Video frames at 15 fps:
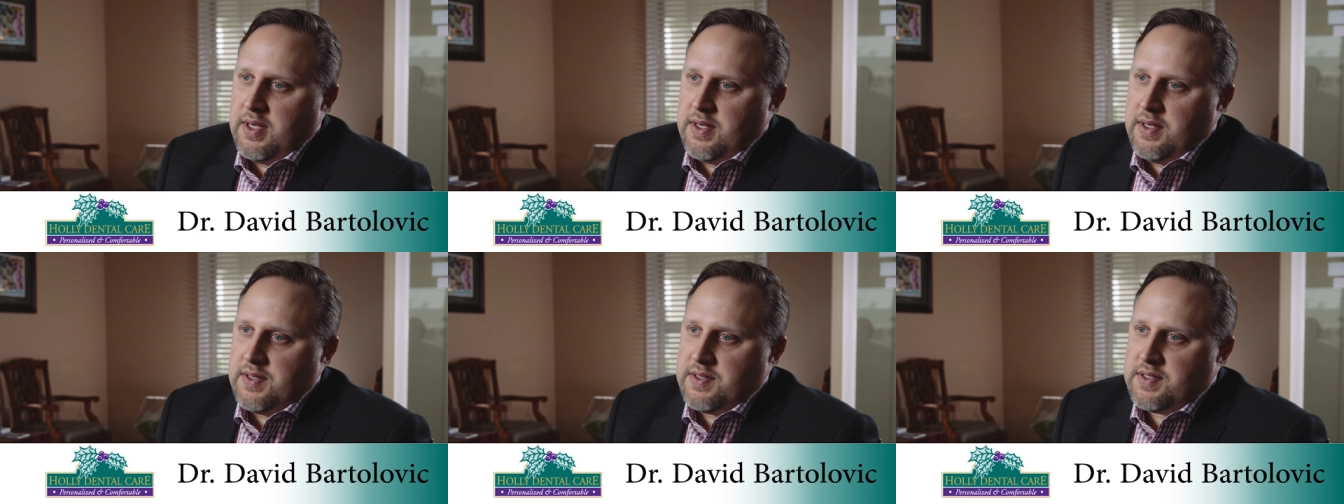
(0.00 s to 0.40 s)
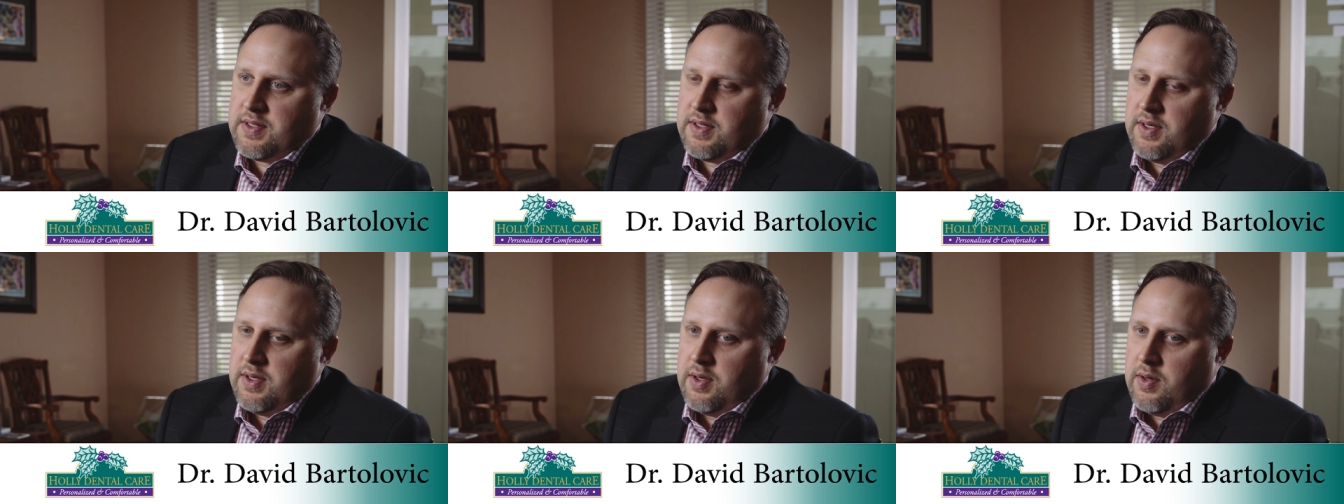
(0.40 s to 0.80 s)

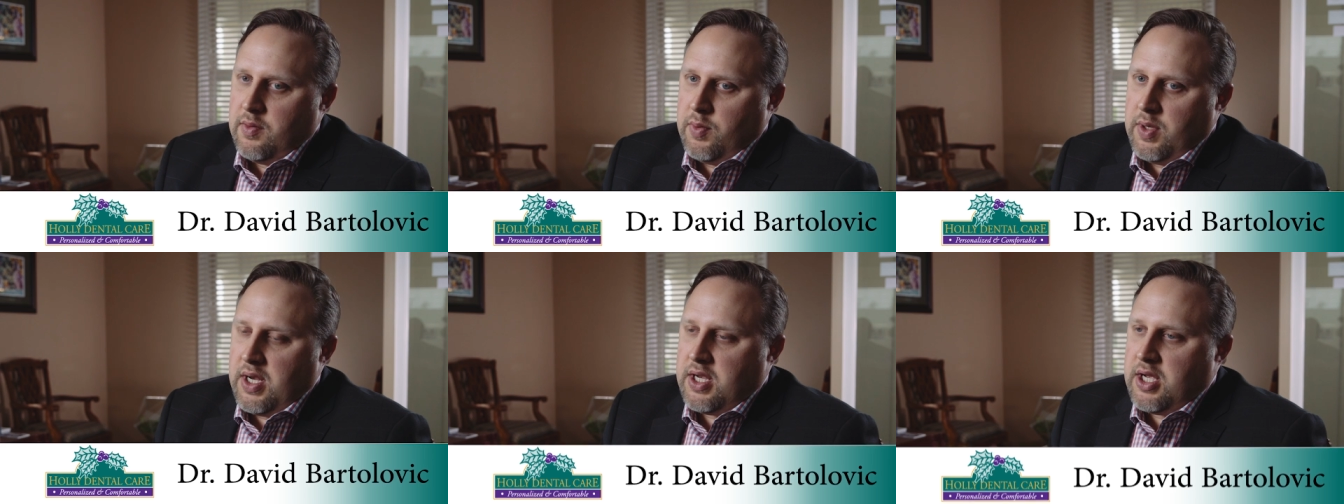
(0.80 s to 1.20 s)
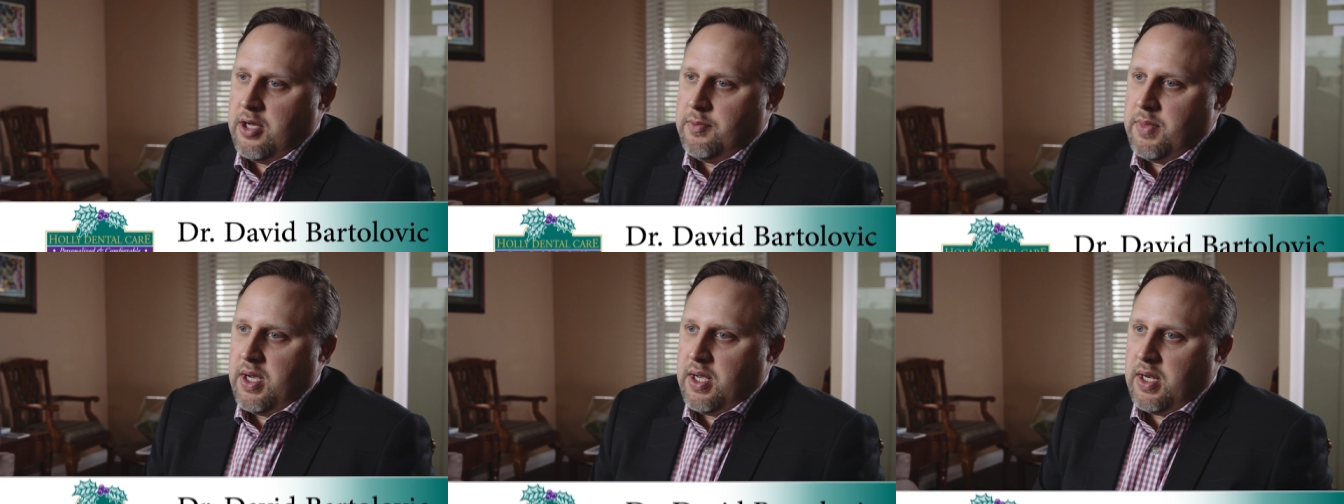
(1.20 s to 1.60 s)
is when they
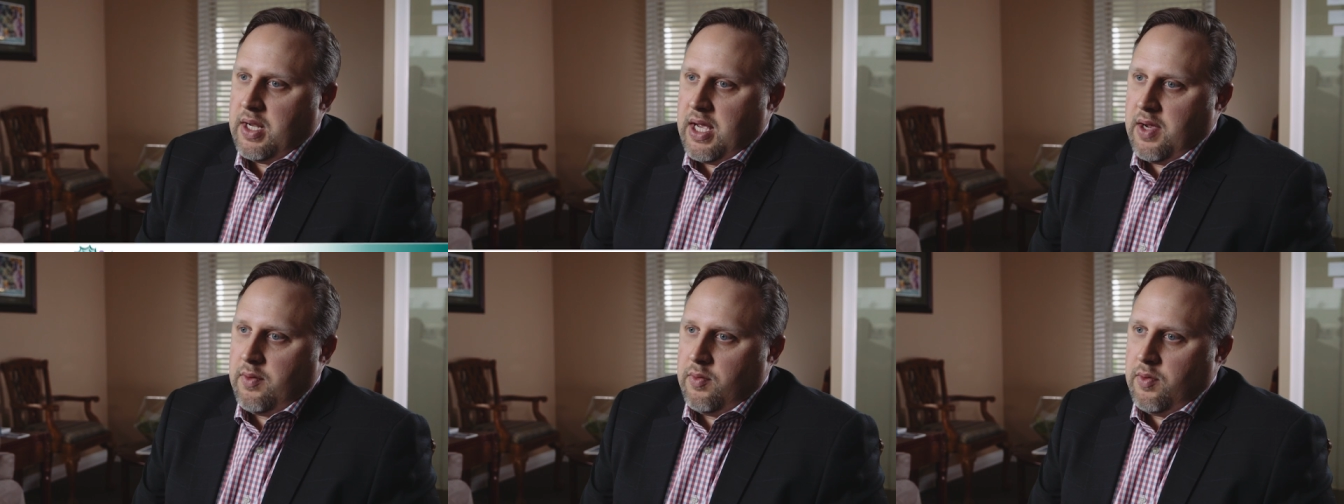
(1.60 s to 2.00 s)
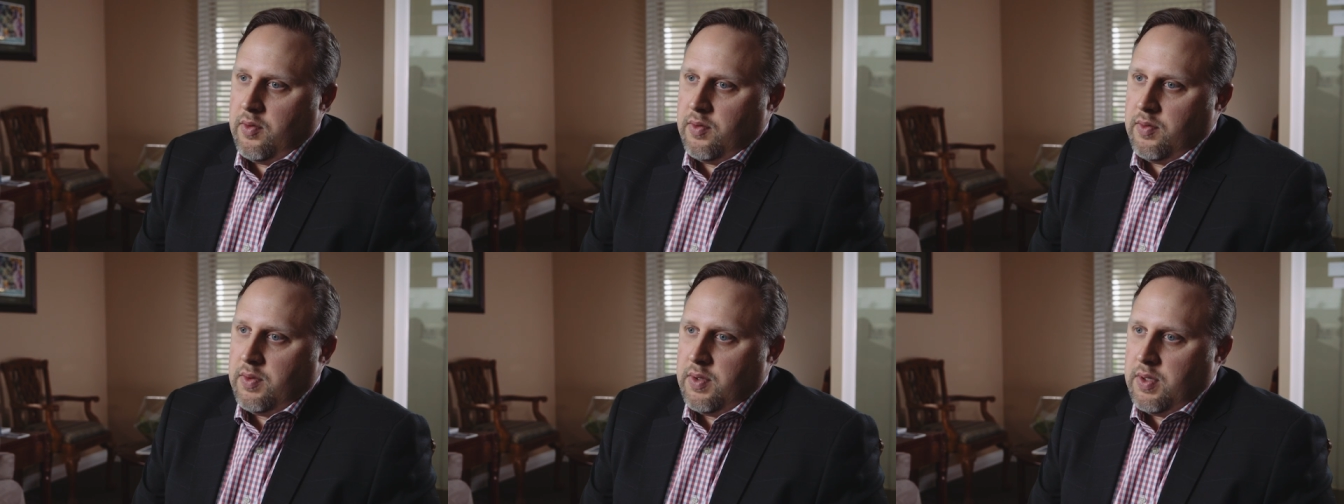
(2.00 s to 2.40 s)
come in, I will